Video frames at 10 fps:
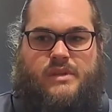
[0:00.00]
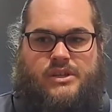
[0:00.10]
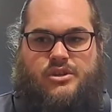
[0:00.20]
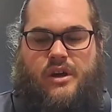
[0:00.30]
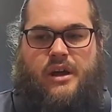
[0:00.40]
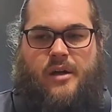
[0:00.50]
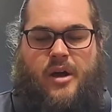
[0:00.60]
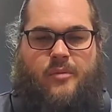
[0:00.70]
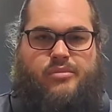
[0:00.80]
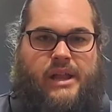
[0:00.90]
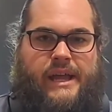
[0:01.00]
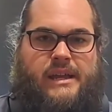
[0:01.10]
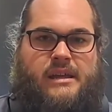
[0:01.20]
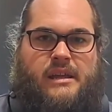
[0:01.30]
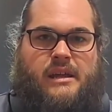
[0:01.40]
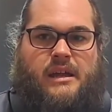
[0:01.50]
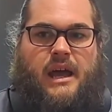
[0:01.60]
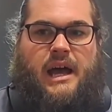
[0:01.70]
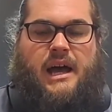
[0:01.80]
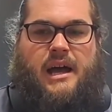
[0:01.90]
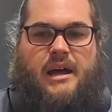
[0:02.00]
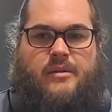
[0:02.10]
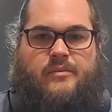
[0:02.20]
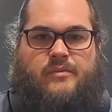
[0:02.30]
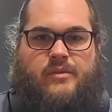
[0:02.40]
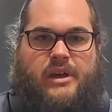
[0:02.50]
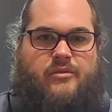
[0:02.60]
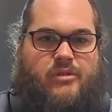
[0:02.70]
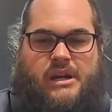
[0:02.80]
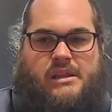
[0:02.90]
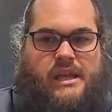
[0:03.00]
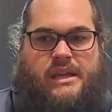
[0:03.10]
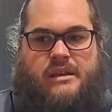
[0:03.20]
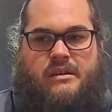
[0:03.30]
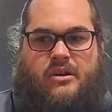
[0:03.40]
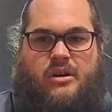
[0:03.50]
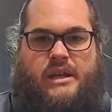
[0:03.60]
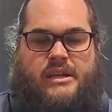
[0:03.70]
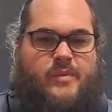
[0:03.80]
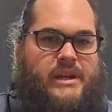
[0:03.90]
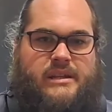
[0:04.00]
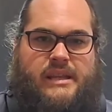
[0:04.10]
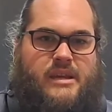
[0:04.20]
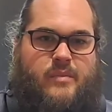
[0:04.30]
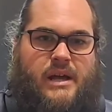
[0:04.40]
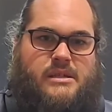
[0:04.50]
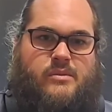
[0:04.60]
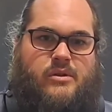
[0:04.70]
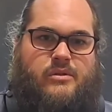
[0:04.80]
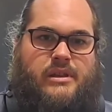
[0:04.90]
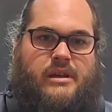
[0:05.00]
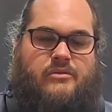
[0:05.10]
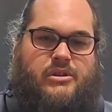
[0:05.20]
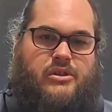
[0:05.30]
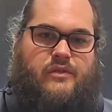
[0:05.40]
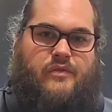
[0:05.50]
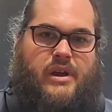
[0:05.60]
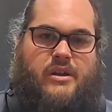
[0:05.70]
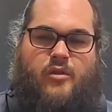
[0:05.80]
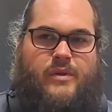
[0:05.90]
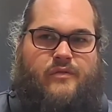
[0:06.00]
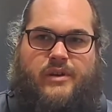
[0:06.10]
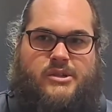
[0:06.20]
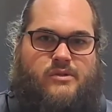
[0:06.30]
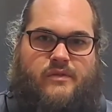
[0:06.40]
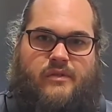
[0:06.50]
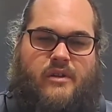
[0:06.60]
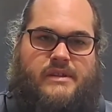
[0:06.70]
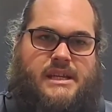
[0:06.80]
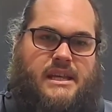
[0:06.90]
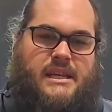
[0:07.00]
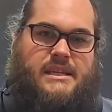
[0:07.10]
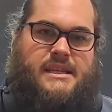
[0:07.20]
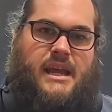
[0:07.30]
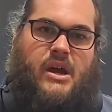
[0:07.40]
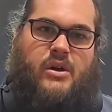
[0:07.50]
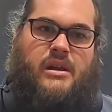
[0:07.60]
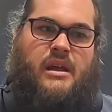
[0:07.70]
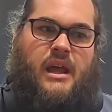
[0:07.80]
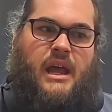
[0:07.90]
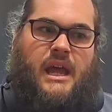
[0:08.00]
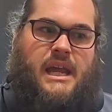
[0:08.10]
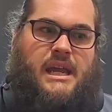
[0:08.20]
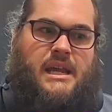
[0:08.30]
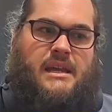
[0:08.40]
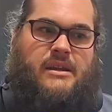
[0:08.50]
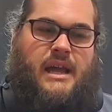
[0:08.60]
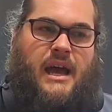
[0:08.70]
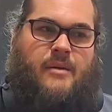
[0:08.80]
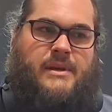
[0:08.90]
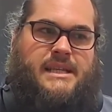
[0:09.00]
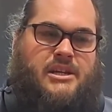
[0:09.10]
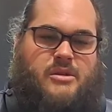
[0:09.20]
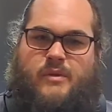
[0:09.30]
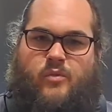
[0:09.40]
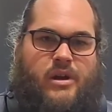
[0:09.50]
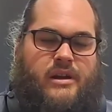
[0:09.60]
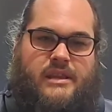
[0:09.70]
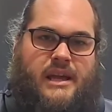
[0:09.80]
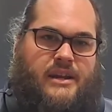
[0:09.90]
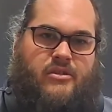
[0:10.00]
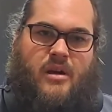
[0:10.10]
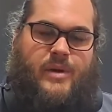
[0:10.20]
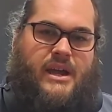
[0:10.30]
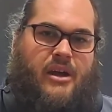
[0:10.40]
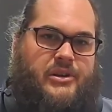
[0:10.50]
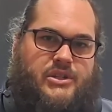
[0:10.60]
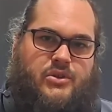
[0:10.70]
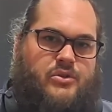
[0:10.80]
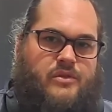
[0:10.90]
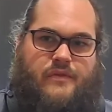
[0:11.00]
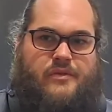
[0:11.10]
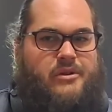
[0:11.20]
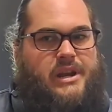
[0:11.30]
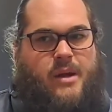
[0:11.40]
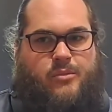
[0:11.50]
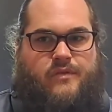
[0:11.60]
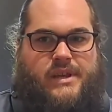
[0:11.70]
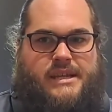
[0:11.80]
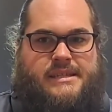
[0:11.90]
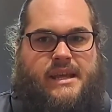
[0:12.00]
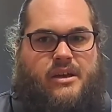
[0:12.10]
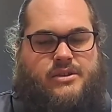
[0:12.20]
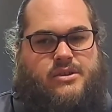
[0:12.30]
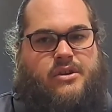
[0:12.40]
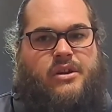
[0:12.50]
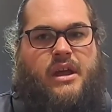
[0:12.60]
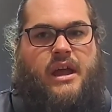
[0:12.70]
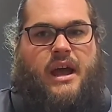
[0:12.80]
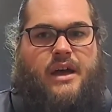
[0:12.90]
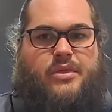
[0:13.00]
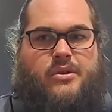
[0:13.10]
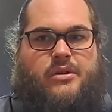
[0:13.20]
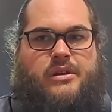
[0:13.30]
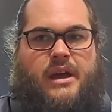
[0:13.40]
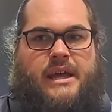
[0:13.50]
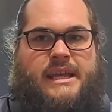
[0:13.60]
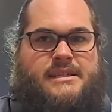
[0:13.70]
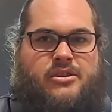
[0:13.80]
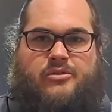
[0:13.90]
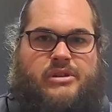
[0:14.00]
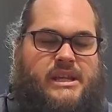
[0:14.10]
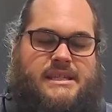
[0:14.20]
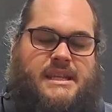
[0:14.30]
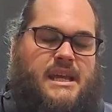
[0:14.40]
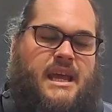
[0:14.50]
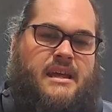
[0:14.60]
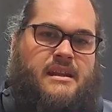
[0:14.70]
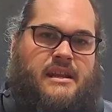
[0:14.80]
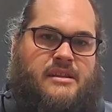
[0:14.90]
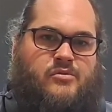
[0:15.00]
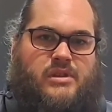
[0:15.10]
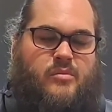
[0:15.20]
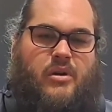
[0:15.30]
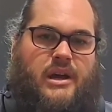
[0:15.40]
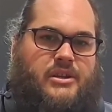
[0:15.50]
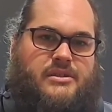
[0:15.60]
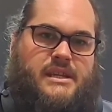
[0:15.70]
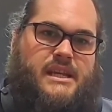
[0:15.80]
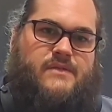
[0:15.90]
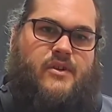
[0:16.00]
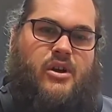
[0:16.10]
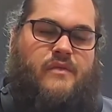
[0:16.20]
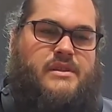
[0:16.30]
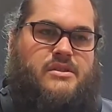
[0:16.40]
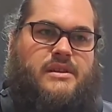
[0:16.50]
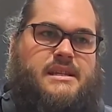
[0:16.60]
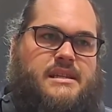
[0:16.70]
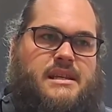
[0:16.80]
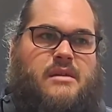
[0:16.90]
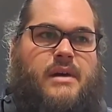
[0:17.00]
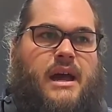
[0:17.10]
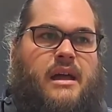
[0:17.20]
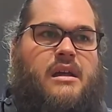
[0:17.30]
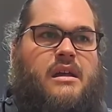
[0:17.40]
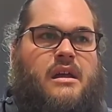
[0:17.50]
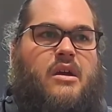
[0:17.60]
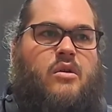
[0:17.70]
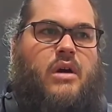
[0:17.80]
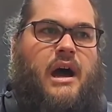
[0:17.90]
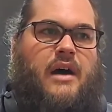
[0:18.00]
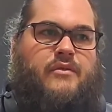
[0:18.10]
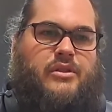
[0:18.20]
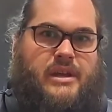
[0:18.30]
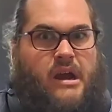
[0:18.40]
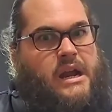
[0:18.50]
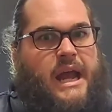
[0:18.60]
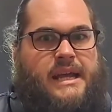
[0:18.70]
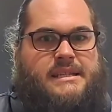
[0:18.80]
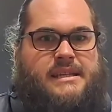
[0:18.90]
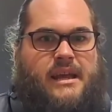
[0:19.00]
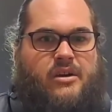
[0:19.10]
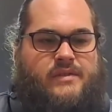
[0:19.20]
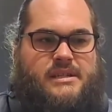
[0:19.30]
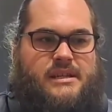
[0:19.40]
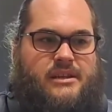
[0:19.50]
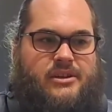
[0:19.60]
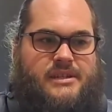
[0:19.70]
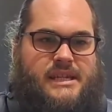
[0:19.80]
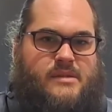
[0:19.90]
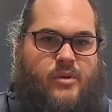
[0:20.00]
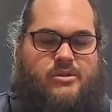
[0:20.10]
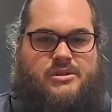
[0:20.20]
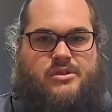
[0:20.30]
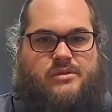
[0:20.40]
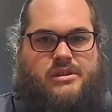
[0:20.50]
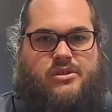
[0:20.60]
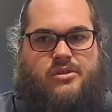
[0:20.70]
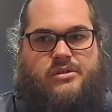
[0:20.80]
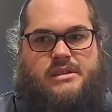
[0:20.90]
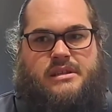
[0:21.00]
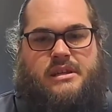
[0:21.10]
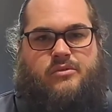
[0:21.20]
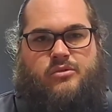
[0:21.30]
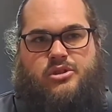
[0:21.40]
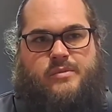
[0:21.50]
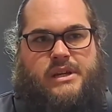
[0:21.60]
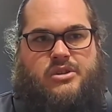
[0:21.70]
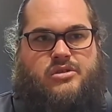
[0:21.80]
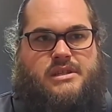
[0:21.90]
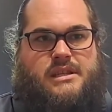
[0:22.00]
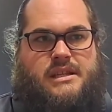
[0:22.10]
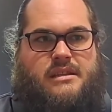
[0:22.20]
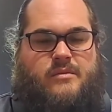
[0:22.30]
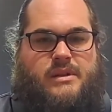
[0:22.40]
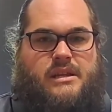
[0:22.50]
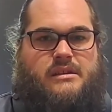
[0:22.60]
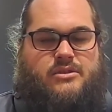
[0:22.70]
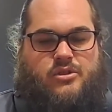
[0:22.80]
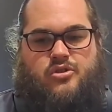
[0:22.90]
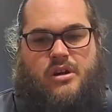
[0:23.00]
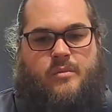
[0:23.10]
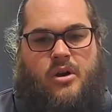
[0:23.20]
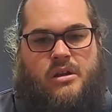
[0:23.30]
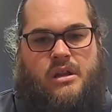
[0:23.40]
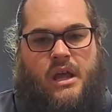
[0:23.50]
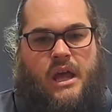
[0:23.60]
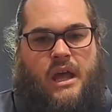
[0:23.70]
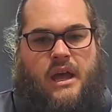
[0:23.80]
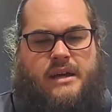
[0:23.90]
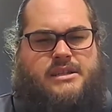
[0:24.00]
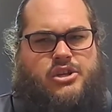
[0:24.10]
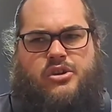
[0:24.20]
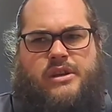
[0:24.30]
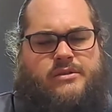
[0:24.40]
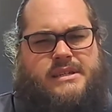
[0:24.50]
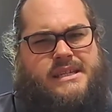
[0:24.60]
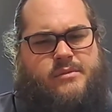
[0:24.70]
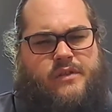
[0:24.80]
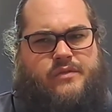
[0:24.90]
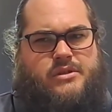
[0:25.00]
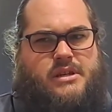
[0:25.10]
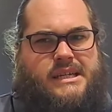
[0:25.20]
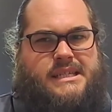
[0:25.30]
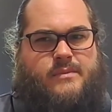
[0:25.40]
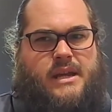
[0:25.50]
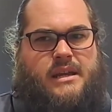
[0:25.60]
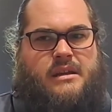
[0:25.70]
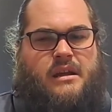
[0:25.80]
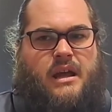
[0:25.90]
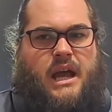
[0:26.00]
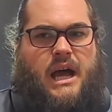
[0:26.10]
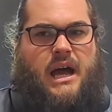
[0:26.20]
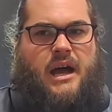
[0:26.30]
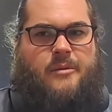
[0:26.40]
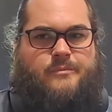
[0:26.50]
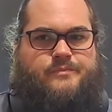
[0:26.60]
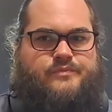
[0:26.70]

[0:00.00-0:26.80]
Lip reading: So I play like rec league or independent league basketball with a really good friend I've been friends with for over 10 years now, and he has actually been wearing the Under Armour Curry 2 for a number of years now, so I thought he's not really a sneakerhead and he doesn't really buy new sneakers very often, so I said to him, hey, I've got the Curry 8s now, obviously, 6 models newer than yours, would you be interested in them? And he sort of tried them on, because I knew he was a similar foot size to me, and